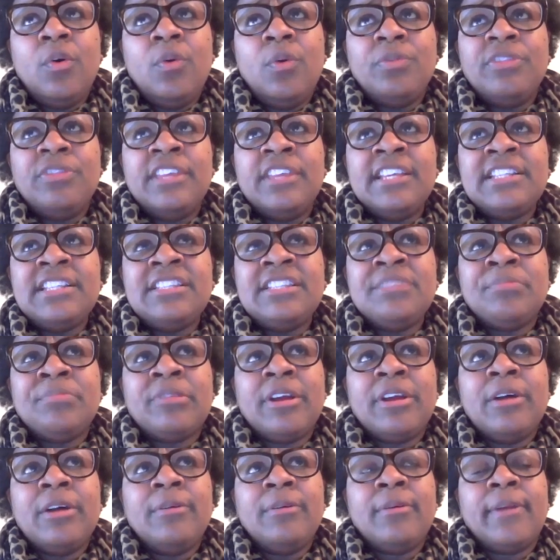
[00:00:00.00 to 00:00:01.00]
This
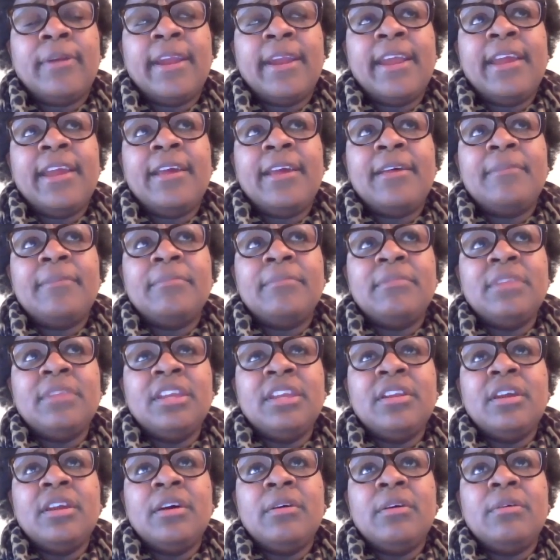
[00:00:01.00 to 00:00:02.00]
program,
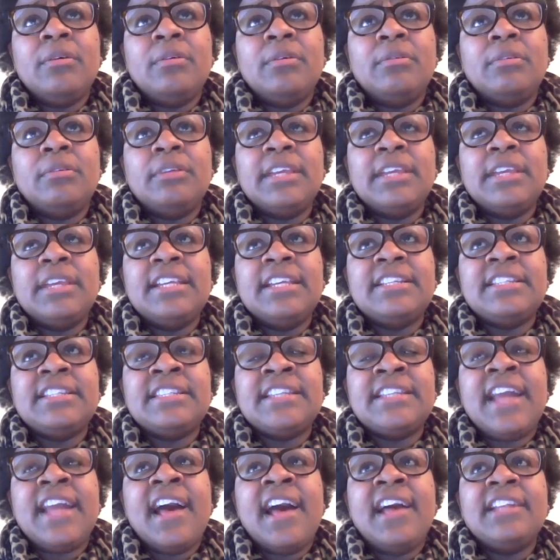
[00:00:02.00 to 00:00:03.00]
is
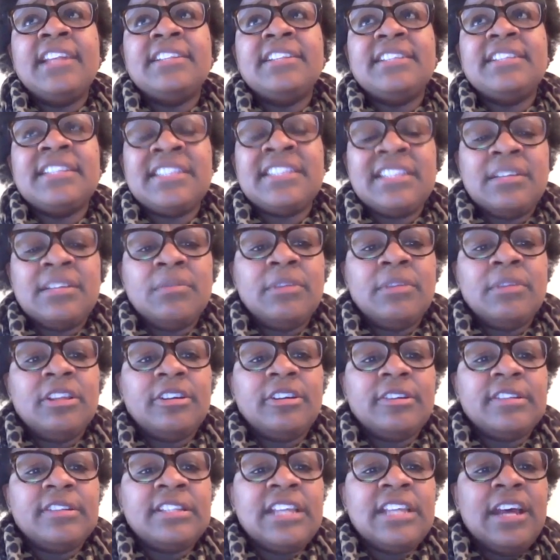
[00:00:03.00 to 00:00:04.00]
not
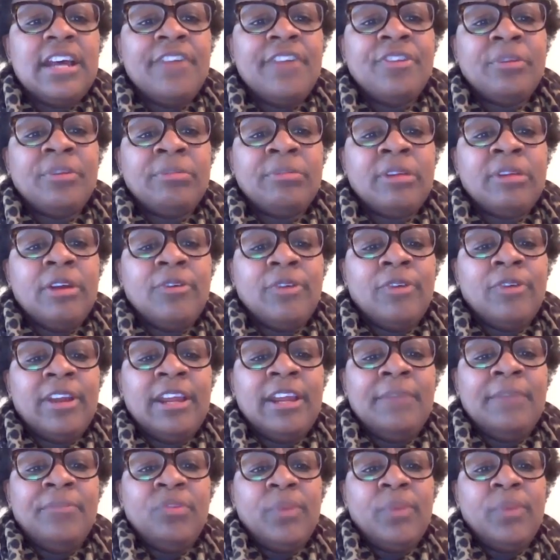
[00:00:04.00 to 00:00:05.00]
dissimilar to other
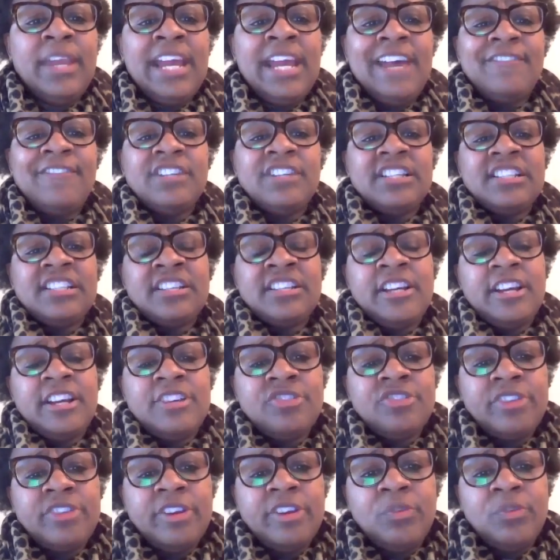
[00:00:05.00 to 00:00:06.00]
programs we have in this
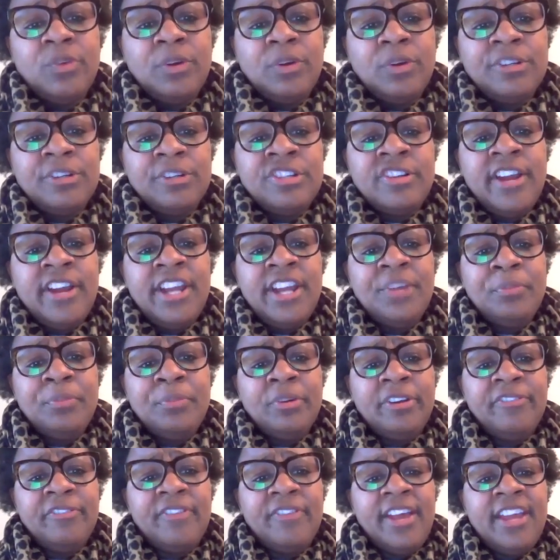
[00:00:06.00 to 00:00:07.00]
country where we're trying to
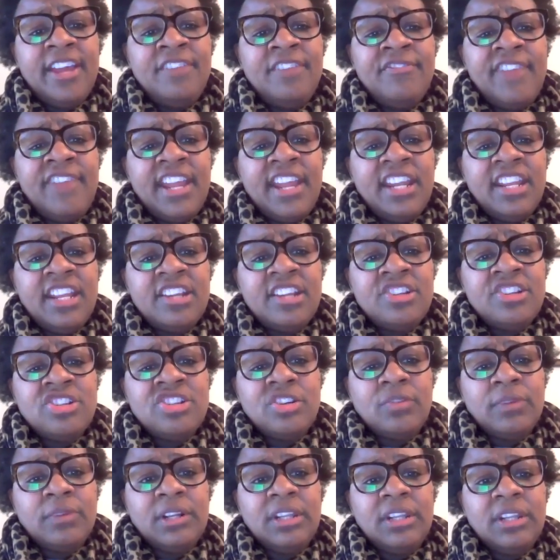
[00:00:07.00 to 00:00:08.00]
provide financial
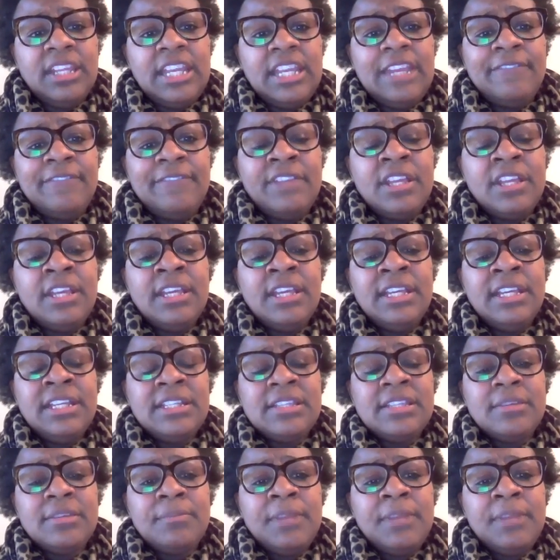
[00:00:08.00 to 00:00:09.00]
relief
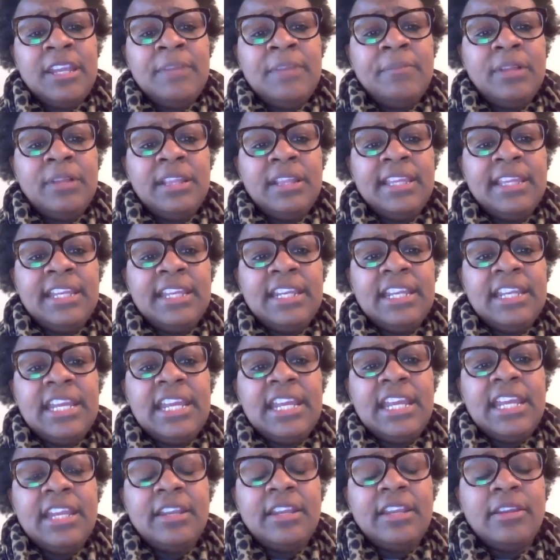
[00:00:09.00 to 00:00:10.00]
to people in
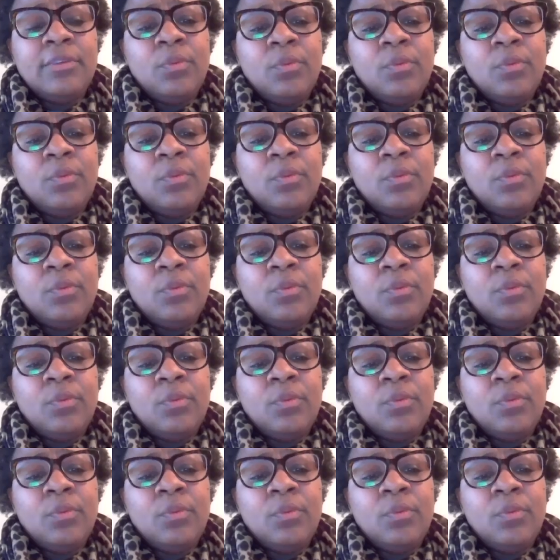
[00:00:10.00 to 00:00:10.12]
need.